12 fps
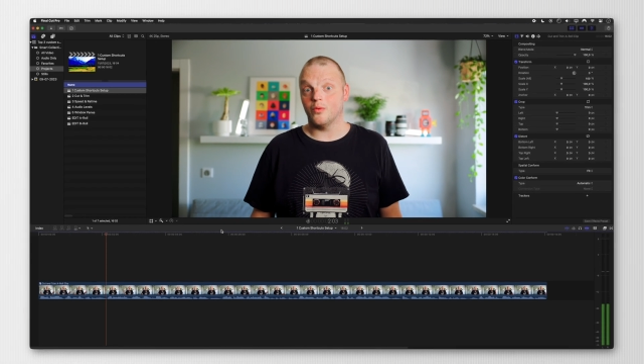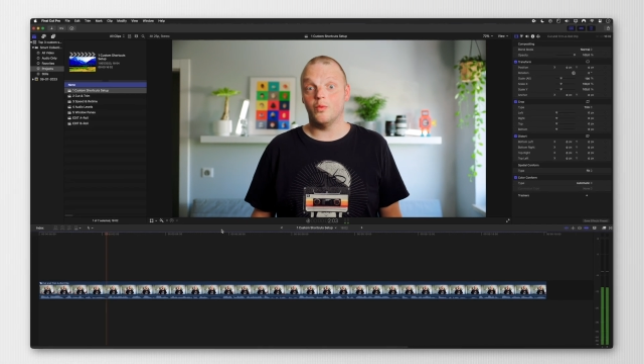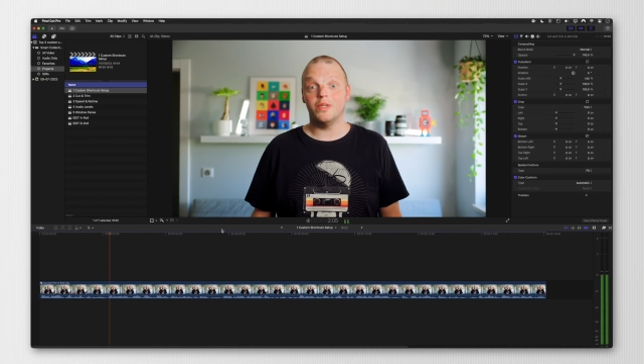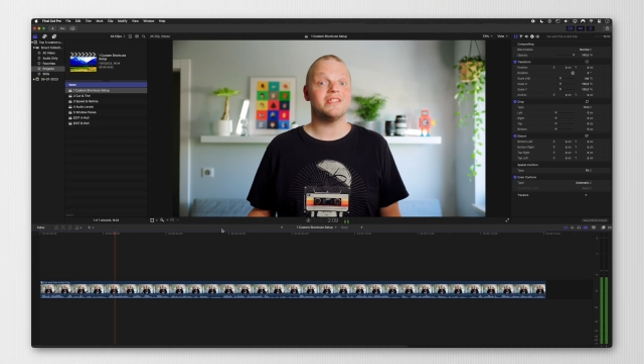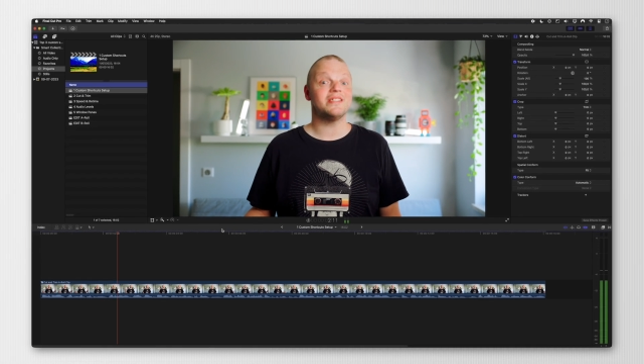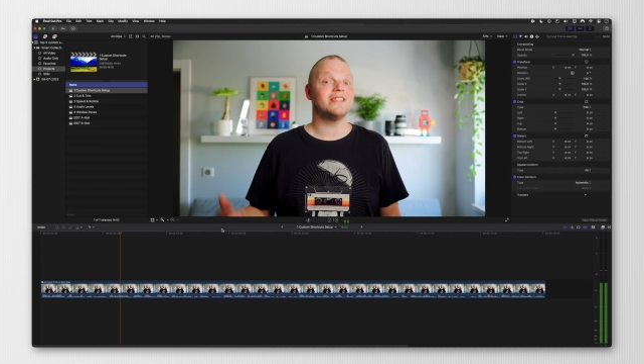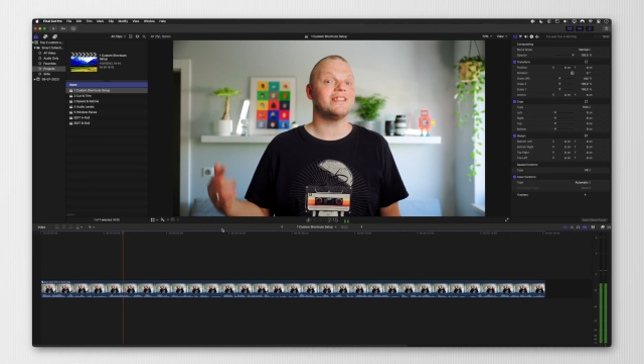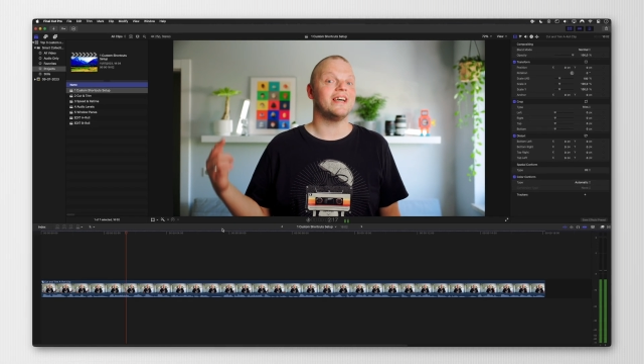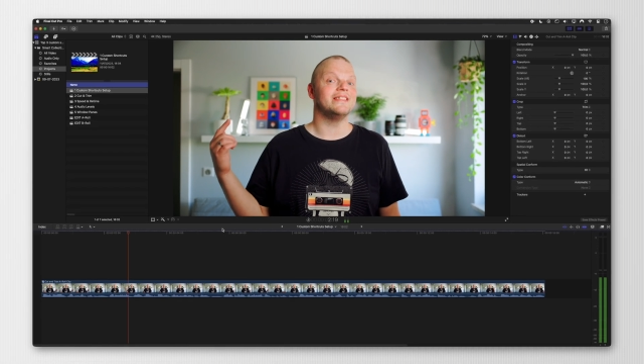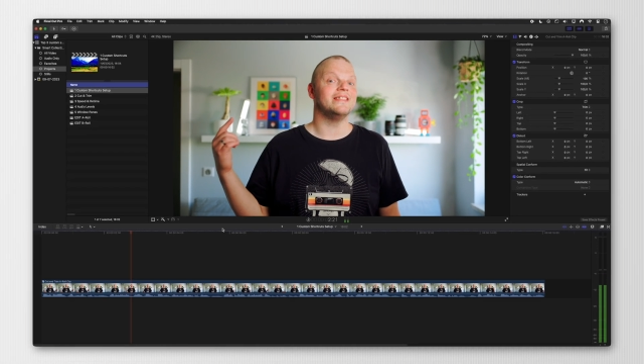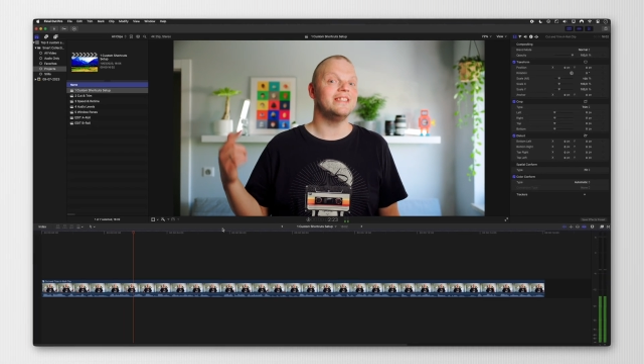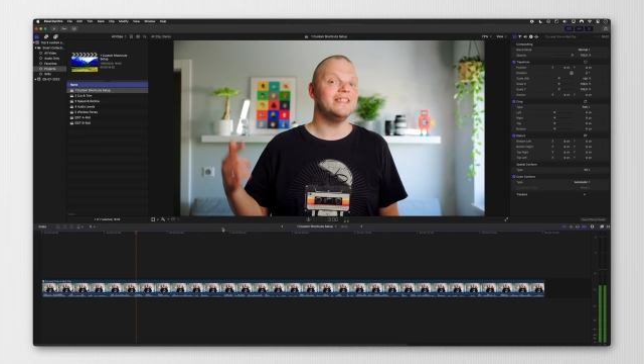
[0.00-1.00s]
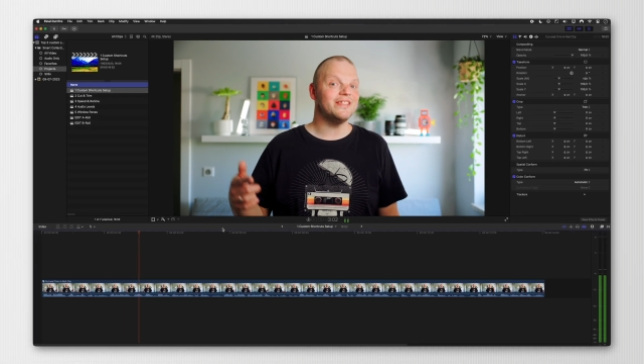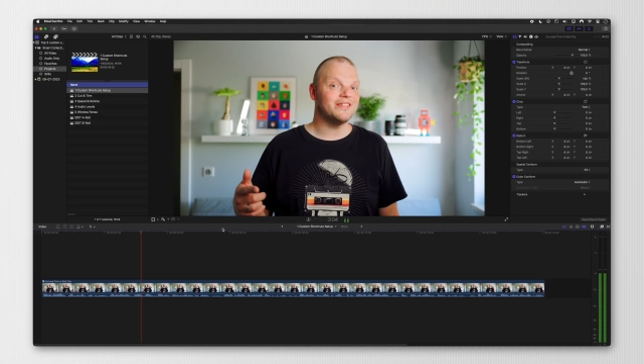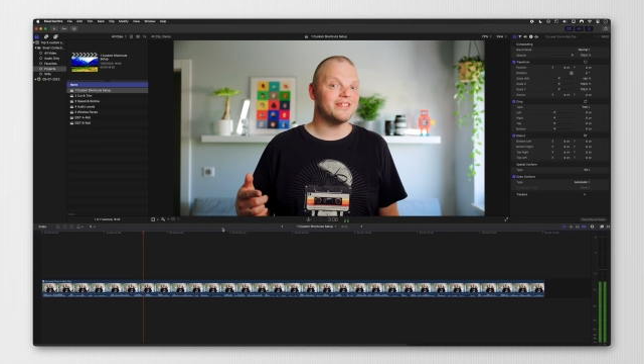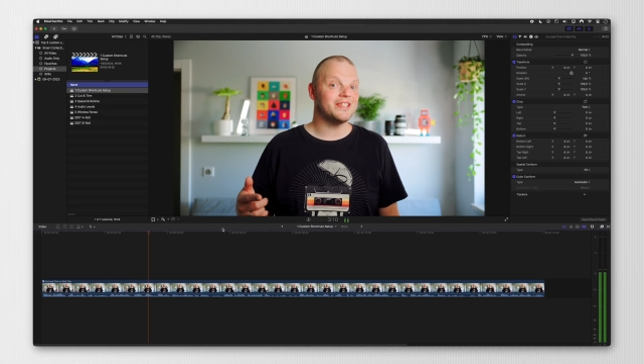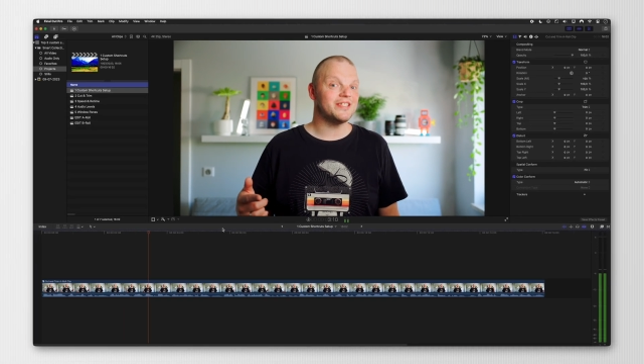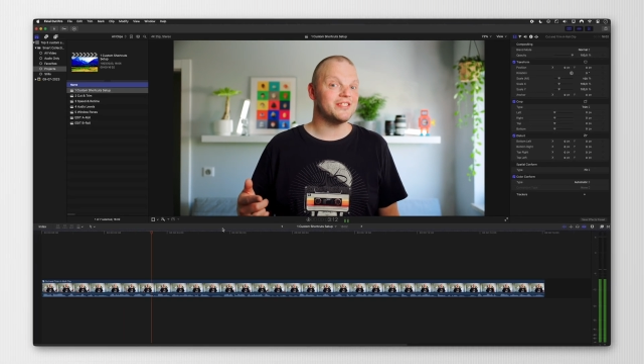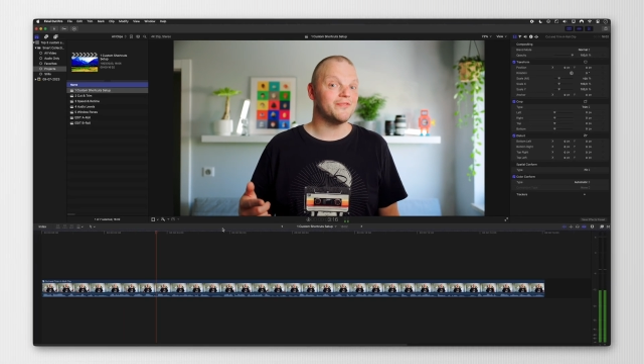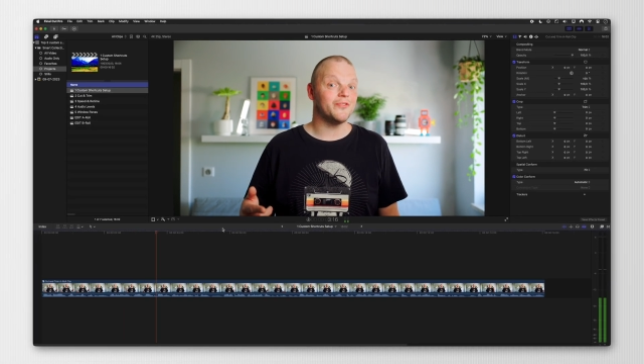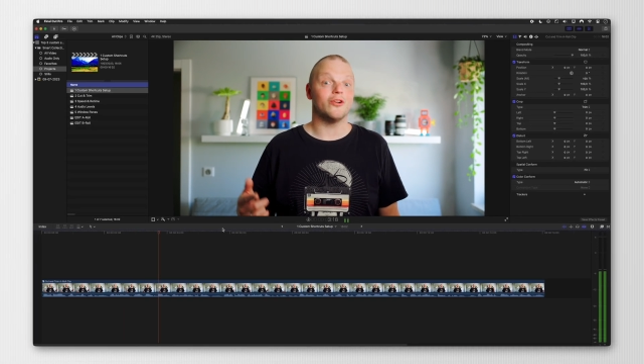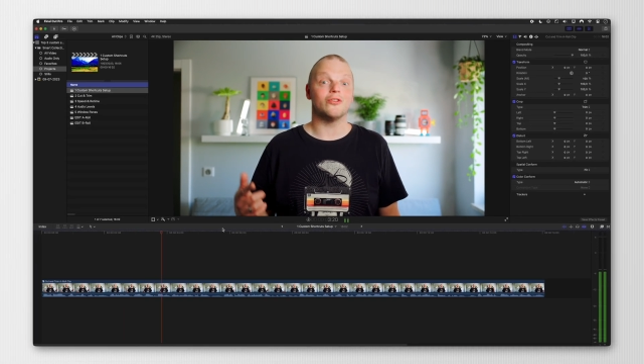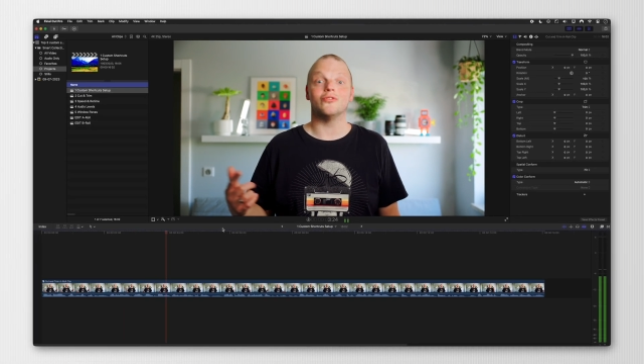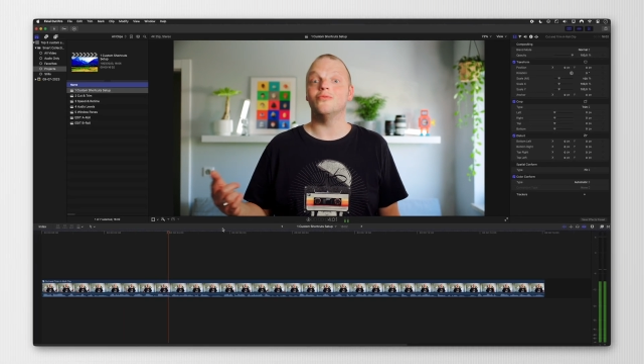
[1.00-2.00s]
which is an ideal test for
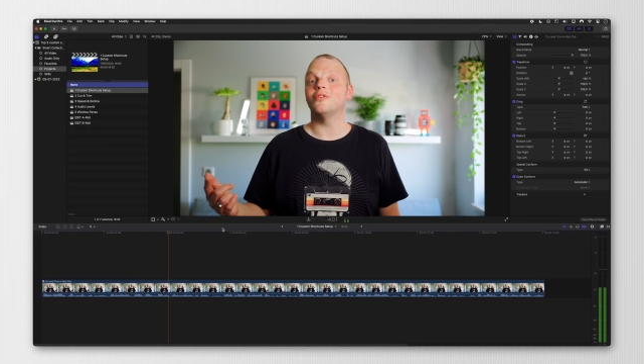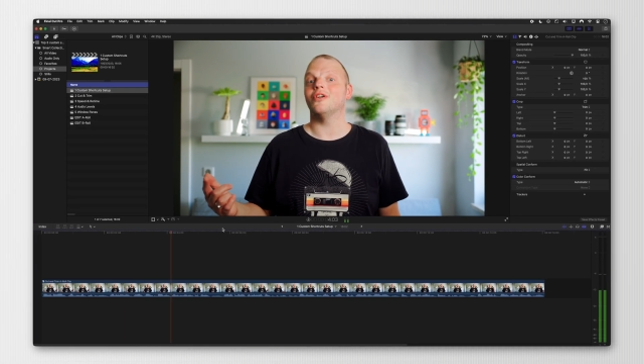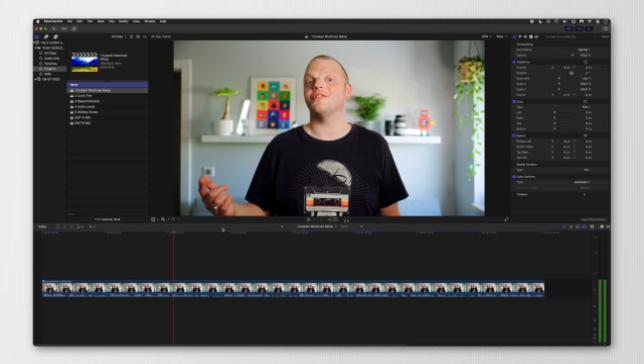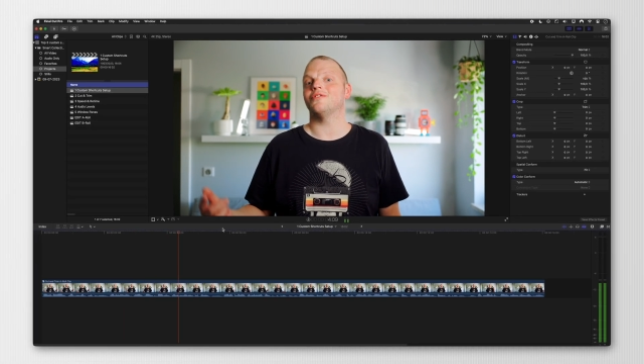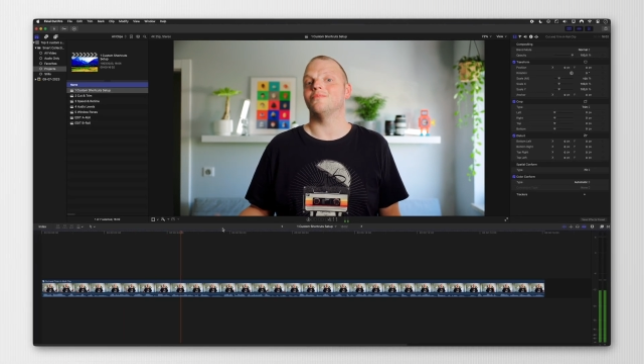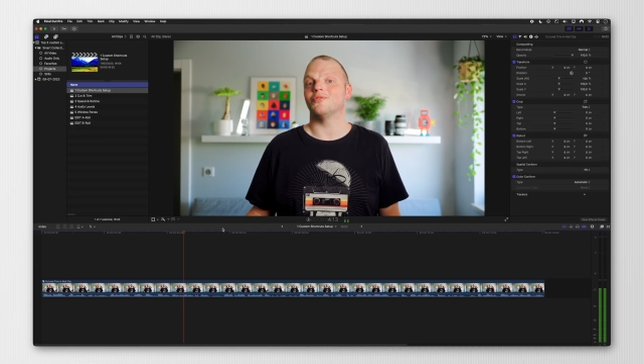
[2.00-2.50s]
our new custom